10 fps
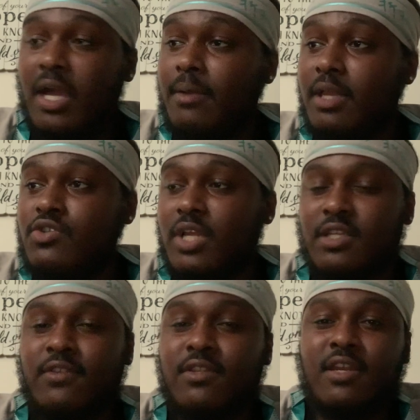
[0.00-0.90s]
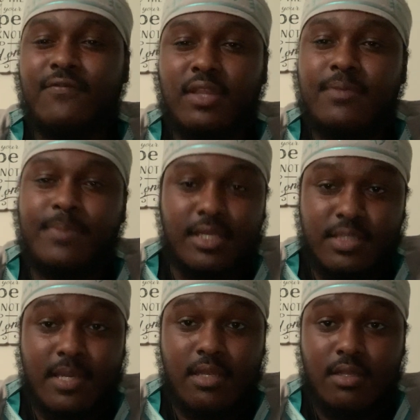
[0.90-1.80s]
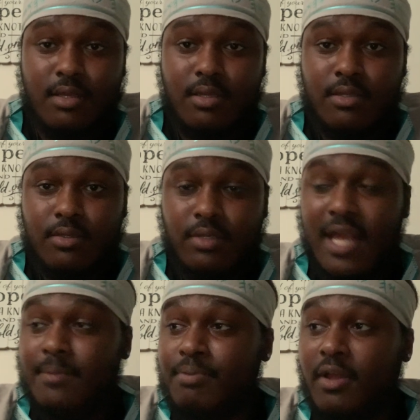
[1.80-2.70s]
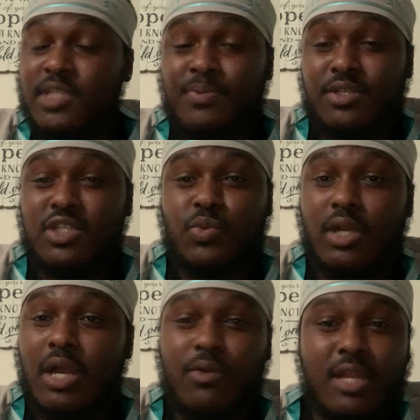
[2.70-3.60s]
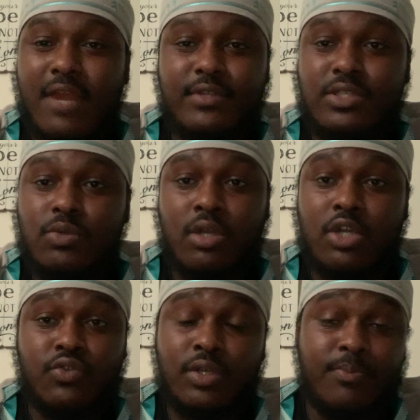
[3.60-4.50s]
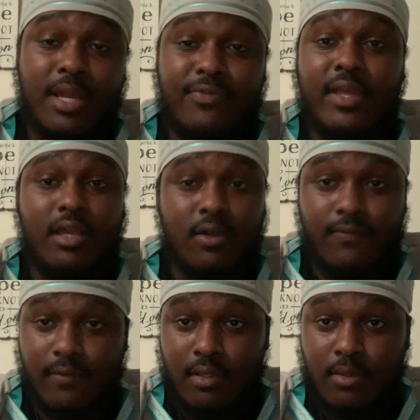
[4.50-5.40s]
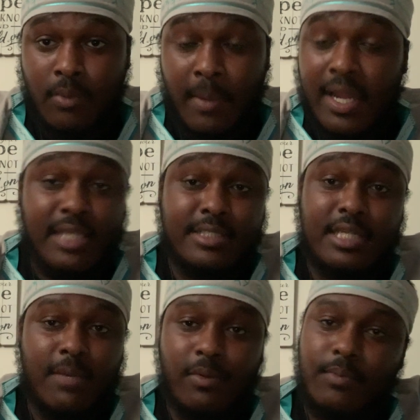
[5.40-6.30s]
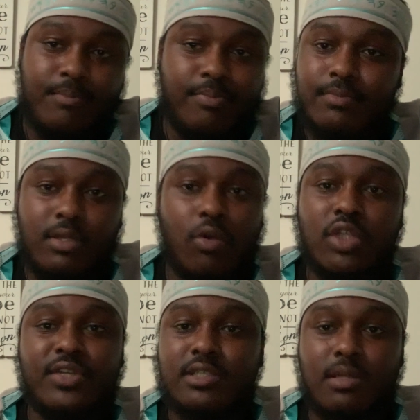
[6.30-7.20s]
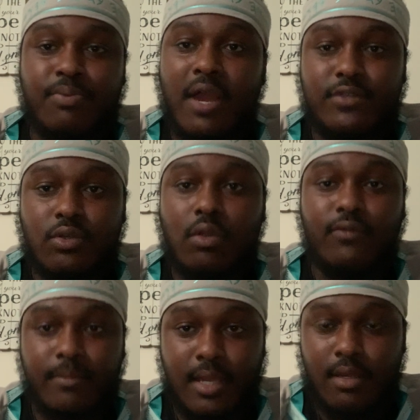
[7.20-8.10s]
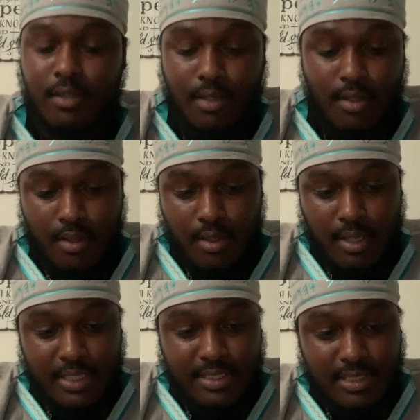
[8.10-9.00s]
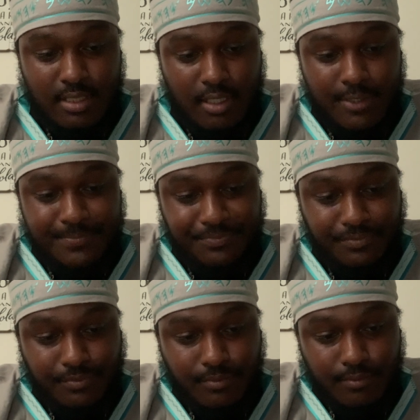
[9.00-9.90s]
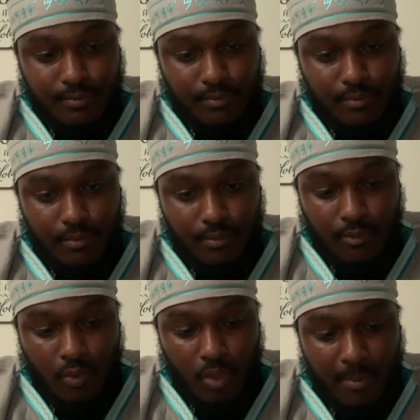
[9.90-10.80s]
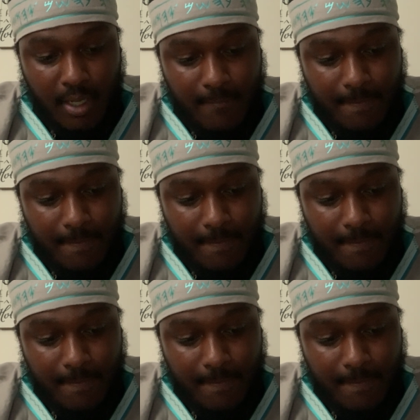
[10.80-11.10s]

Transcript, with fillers: You got Israelites in the Philippines, man. You got brothers pushing his word out in every single country you could probably think of. I mean, I've seen, but the Lord is raising the prophets all over, man. It says, um, where am I?